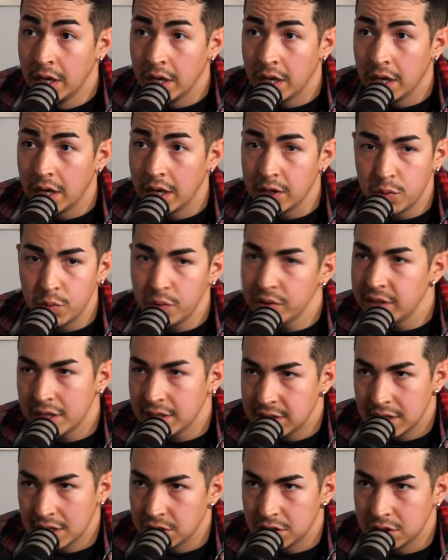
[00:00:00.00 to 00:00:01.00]
I don't want the
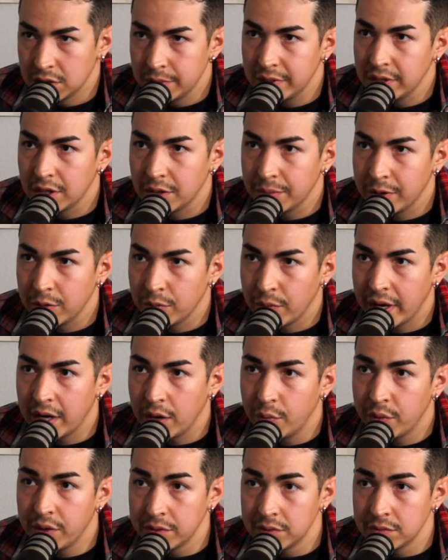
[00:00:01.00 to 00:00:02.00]
attention to be on me, right? I
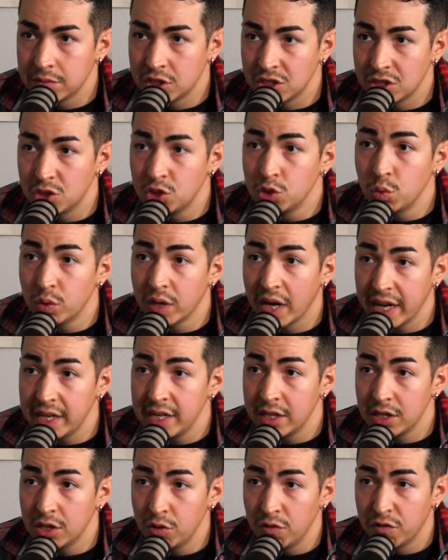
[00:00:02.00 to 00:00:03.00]
want to just do what I need
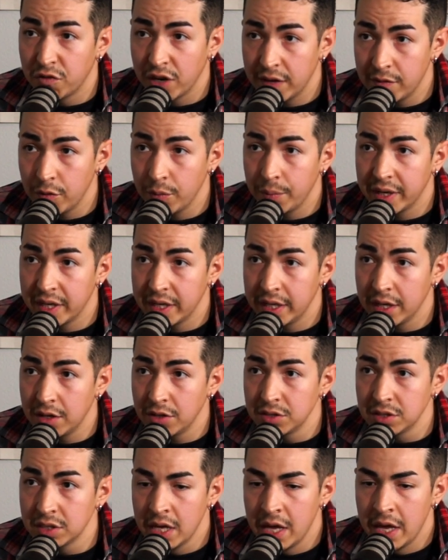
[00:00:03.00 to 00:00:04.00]
to do for everybody
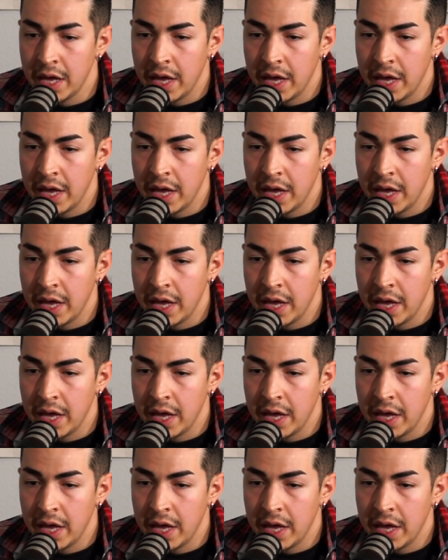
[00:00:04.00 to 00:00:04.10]
else.